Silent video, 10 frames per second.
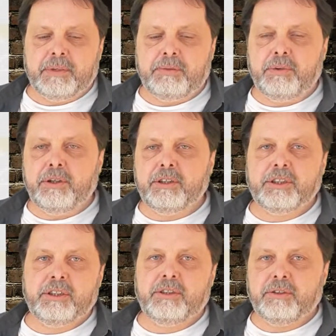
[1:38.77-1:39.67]
It will
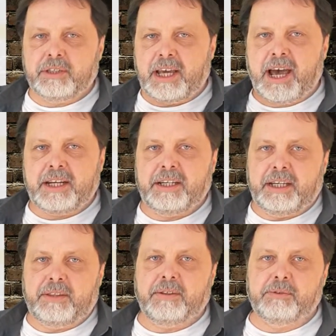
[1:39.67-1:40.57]
not
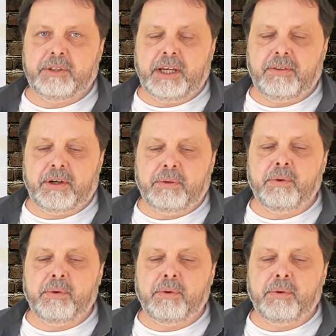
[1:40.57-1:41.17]
concatenate them together,